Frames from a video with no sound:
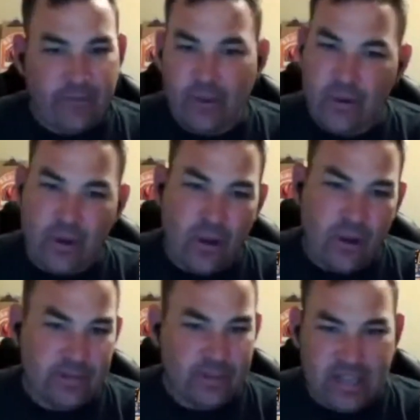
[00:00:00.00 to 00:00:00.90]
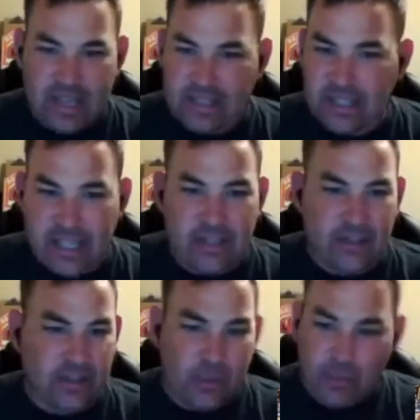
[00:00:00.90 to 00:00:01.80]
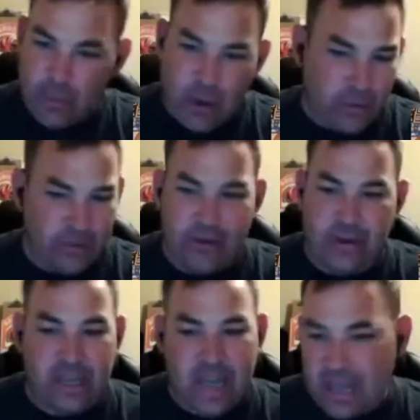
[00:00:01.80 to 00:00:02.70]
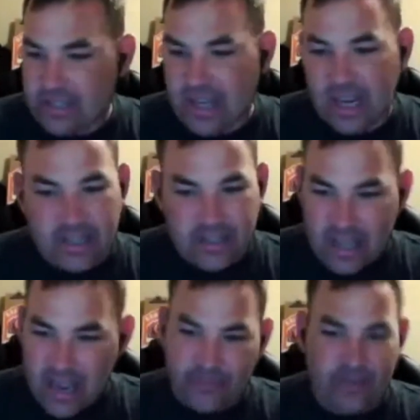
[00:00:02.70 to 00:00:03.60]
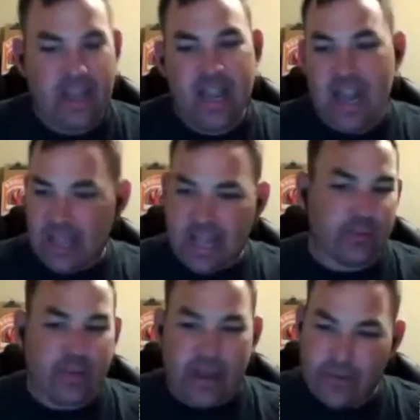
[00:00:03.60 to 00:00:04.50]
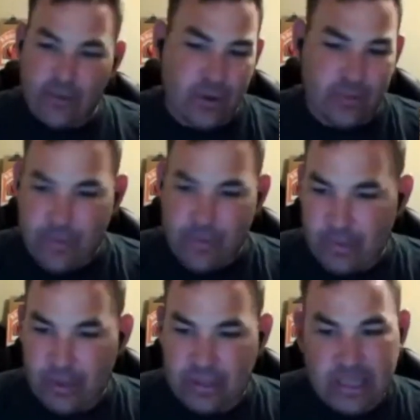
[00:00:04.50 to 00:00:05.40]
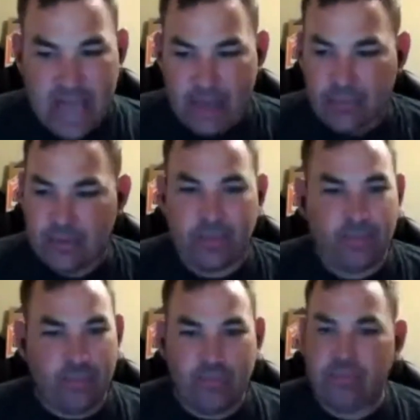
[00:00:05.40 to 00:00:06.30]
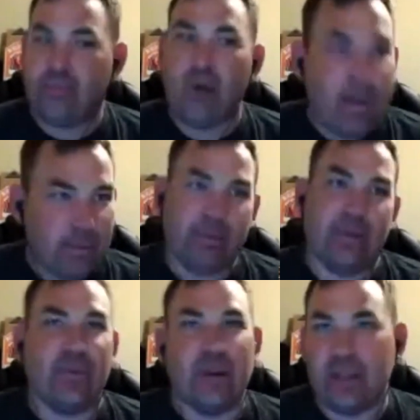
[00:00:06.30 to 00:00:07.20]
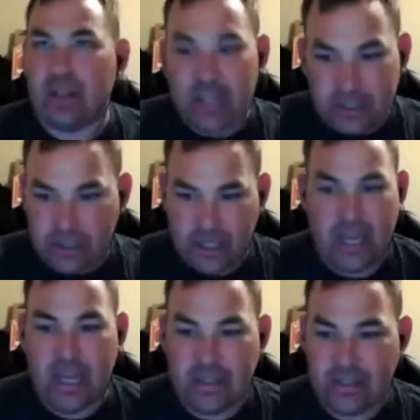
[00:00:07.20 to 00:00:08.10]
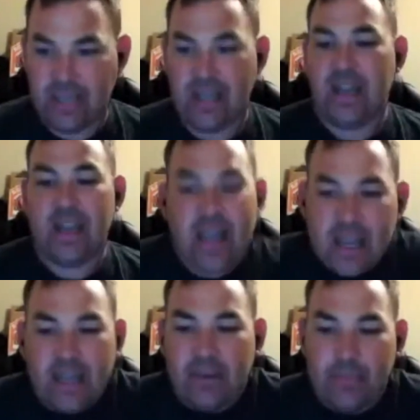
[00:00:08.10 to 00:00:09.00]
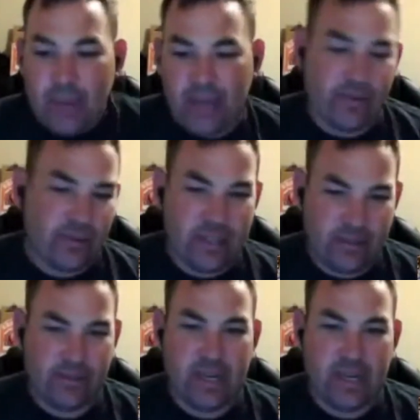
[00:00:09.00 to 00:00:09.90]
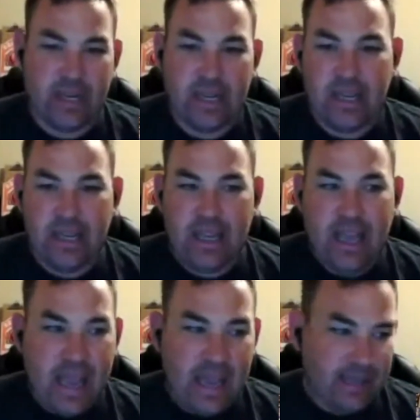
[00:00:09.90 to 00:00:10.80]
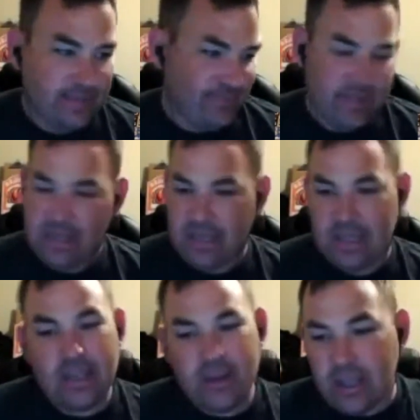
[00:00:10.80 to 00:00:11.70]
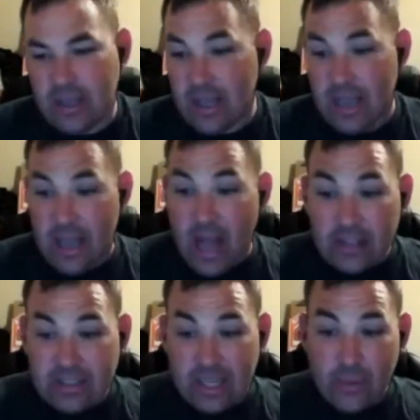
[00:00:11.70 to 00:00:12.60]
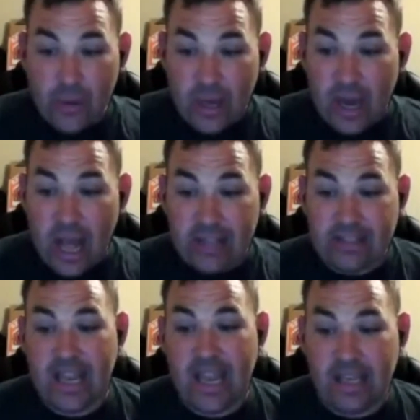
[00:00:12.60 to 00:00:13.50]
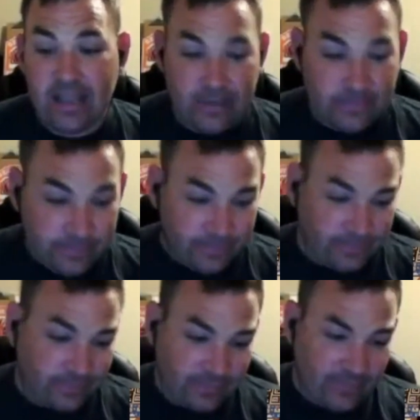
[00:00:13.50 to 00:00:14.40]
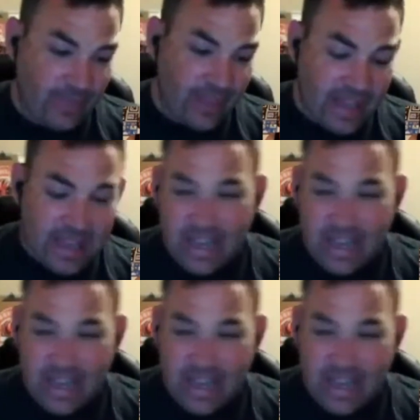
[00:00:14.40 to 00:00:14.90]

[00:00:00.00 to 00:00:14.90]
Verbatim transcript: He kicks that field goal and takes the lead in the Super Bowl with 39 seconds left. That's what everyone remembers. And that was probably one of the clutch kicks in Bengals history. And you can, I'll tell you what, I'll take a